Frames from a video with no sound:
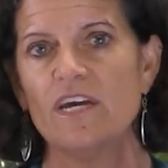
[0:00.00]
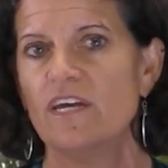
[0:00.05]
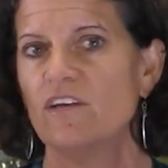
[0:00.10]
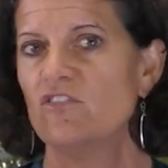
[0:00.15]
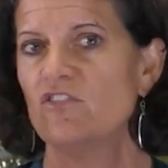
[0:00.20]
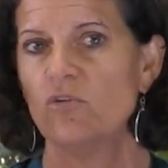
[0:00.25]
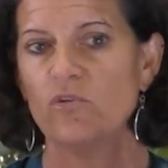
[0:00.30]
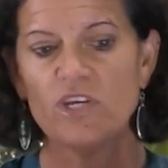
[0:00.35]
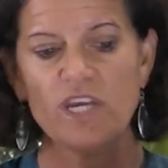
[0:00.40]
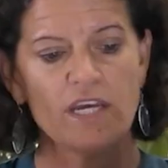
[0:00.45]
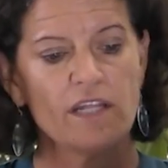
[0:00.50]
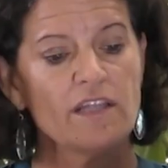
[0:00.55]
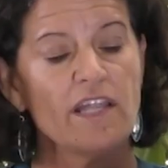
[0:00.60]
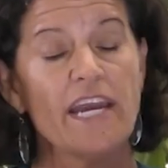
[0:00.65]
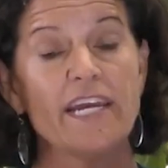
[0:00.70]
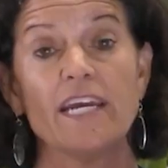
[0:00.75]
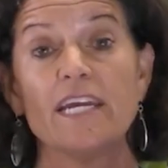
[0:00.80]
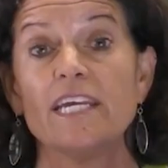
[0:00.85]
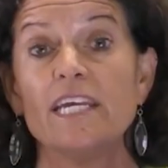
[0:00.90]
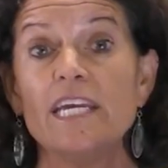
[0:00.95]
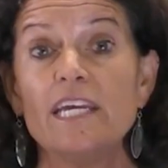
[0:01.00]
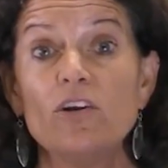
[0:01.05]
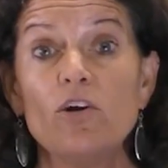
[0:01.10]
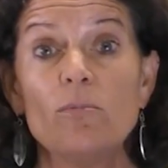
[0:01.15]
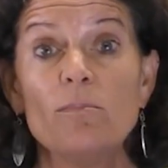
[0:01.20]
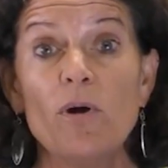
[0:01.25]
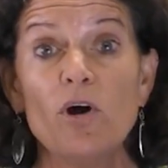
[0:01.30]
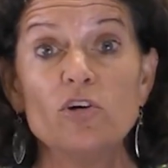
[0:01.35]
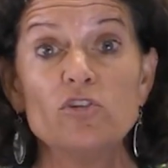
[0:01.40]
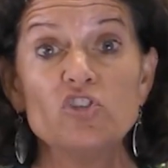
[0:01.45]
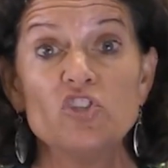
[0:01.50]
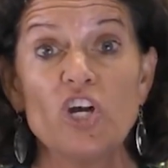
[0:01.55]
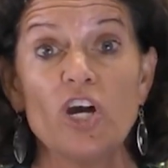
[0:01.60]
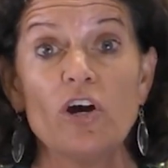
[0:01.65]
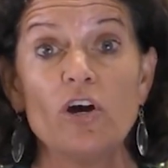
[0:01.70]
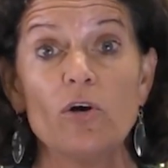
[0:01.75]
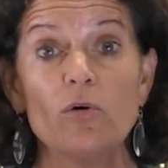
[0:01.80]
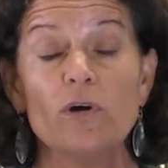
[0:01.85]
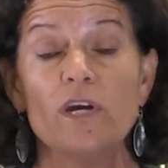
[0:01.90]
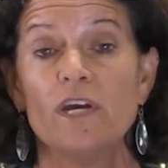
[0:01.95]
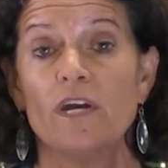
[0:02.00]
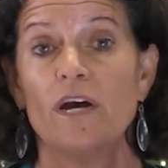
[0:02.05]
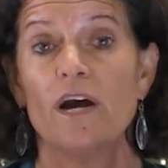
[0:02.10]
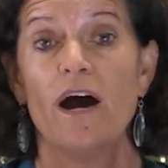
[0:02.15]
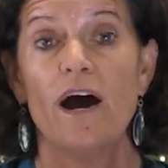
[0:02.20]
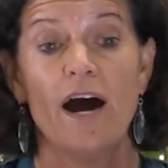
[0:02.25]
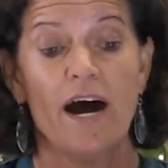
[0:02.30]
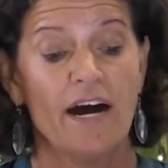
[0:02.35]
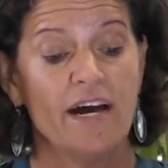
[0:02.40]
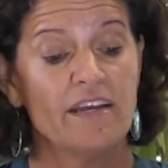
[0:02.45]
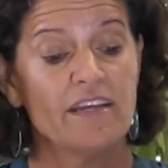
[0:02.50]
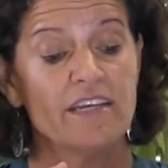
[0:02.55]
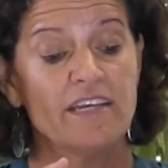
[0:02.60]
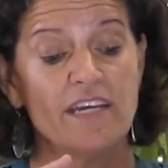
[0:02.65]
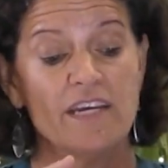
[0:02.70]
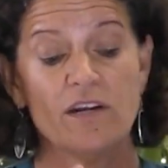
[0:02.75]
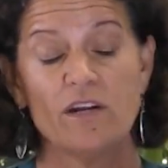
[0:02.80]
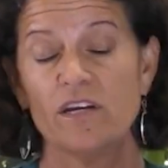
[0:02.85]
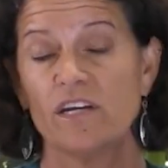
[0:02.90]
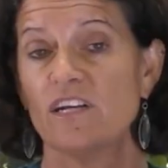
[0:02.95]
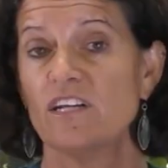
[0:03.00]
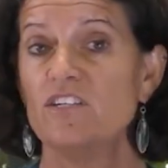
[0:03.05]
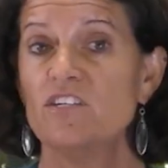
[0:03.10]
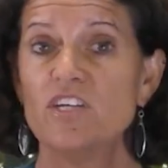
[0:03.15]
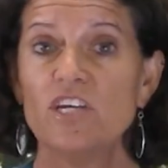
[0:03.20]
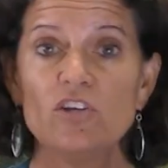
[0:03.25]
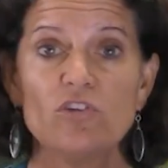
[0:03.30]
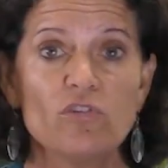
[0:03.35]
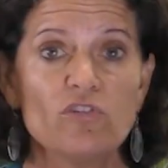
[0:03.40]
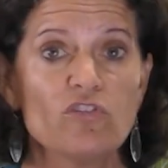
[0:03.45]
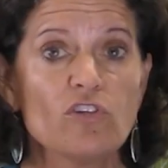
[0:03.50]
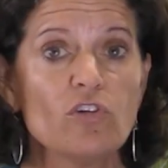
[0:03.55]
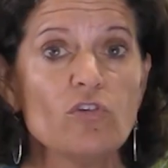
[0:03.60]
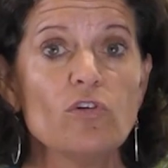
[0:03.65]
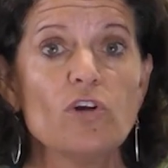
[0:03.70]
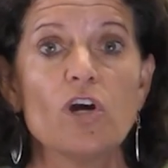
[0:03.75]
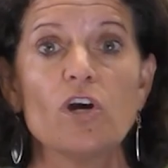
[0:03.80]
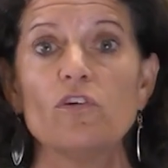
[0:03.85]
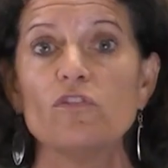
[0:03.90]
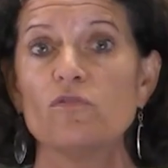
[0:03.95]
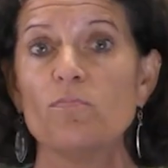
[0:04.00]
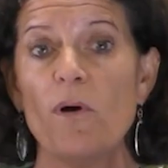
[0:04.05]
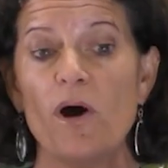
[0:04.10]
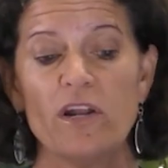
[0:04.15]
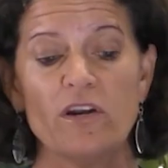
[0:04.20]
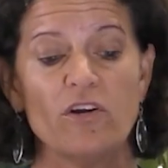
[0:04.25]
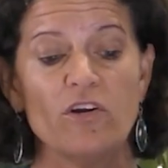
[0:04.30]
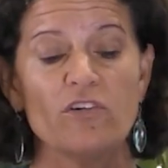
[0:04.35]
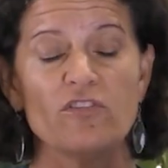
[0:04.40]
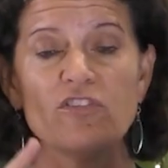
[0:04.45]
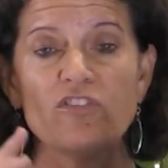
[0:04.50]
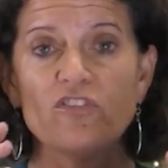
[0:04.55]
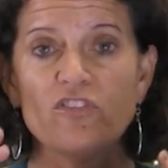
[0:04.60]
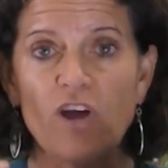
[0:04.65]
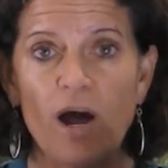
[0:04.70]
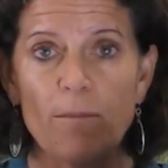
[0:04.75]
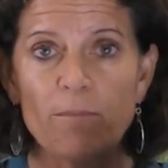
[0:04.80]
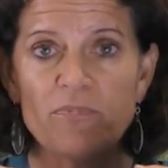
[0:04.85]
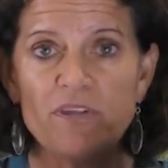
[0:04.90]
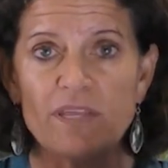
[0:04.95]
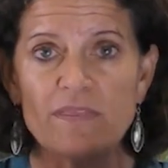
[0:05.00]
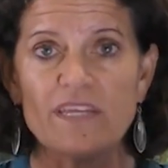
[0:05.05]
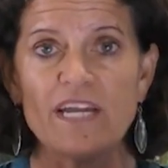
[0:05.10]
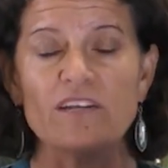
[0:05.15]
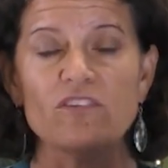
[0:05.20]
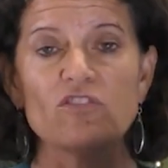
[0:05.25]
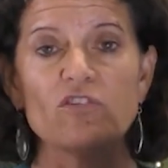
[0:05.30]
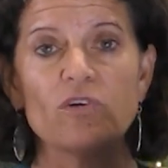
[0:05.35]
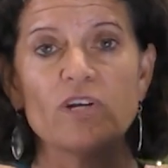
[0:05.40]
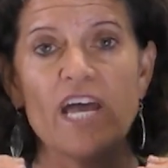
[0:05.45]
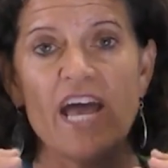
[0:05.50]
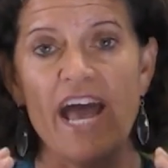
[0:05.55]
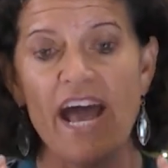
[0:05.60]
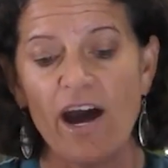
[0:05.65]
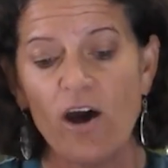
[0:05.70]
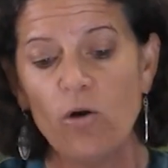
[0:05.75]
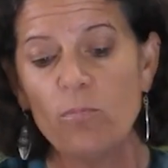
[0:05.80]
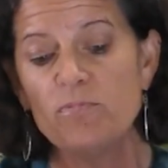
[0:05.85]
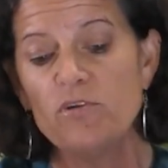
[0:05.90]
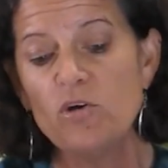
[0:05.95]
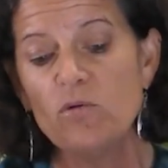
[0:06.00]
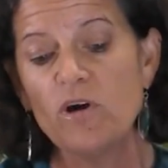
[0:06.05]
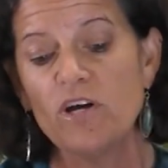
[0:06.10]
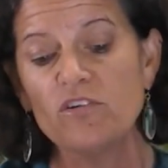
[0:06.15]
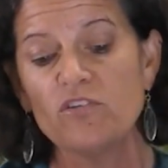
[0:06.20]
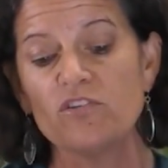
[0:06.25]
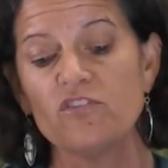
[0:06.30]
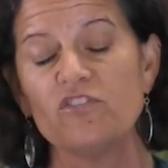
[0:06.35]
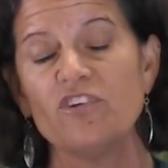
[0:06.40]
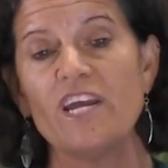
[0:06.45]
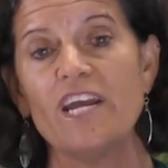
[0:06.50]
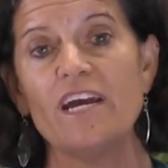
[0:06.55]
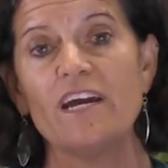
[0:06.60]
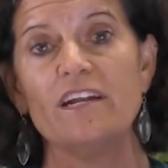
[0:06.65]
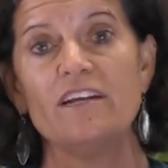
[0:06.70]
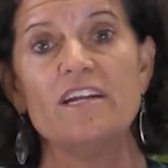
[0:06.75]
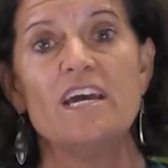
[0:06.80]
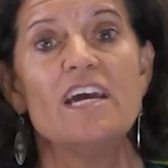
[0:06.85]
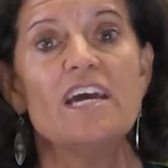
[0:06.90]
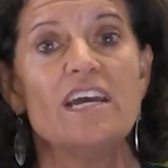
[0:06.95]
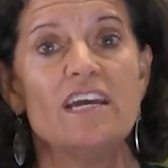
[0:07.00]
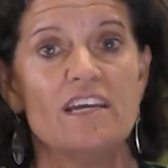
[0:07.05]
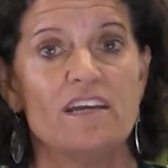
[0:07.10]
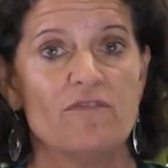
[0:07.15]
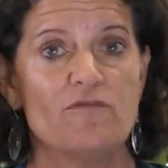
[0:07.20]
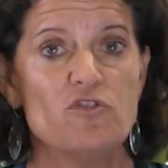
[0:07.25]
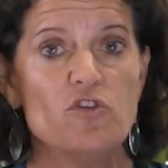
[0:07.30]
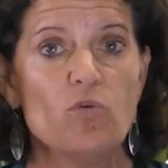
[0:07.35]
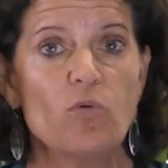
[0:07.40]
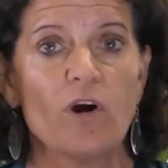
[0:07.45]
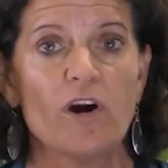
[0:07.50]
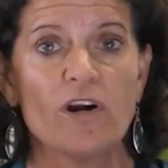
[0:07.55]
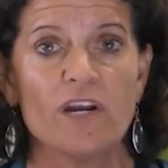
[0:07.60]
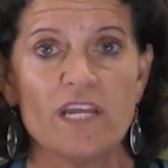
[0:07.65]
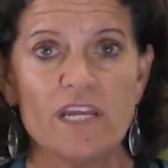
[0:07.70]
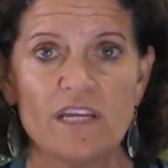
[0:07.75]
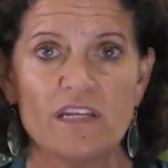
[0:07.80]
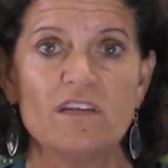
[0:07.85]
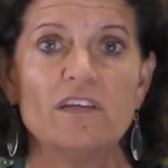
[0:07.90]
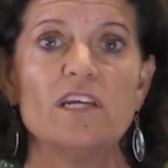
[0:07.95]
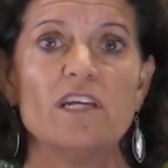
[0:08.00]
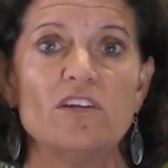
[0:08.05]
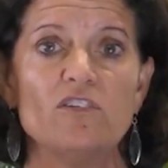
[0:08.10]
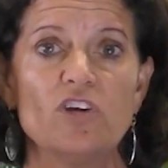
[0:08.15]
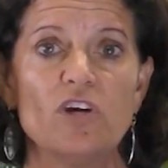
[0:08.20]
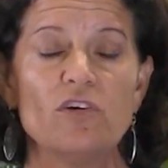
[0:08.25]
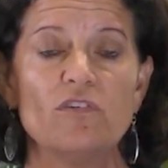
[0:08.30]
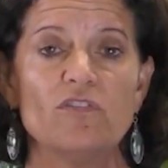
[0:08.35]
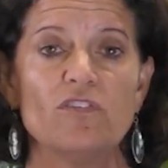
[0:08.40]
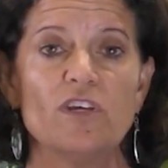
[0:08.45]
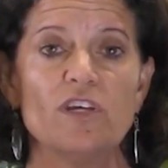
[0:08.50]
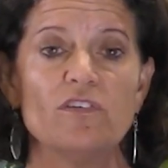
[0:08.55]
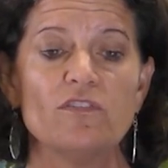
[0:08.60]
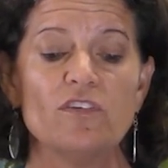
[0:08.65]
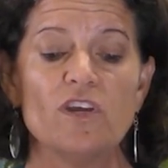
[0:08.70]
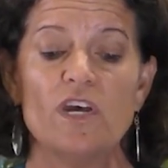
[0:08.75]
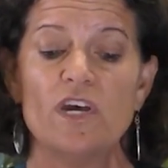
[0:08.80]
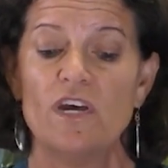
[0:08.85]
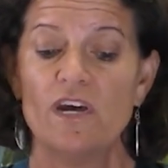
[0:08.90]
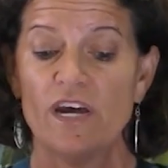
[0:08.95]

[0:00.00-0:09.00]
So get like a Keto Mojo, get a continuous glucose monitor, something that is going to help you understand if you are in ketosis.